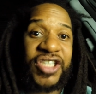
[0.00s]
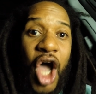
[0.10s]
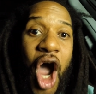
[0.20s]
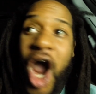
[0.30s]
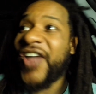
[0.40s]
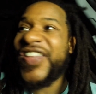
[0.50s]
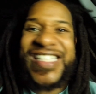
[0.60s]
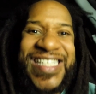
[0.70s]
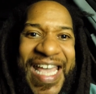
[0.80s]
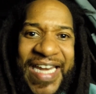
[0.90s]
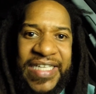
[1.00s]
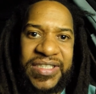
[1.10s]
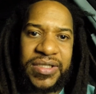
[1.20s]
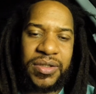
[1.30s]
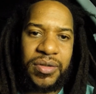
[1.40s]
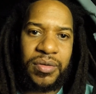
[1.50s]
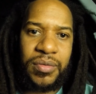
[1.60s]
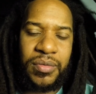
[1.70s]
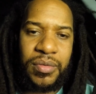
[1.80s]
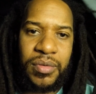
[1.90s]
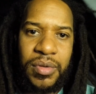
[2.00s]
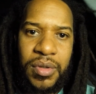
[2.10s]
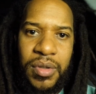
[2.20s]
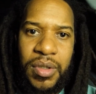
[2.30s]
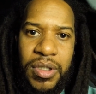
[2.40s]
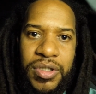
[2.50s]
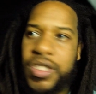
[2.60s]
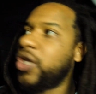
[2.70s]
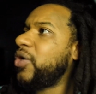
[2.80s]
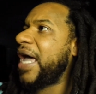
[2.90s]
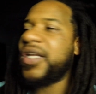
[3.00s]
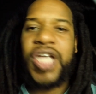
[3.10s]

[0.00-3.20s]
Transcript: are the cities. Do you not?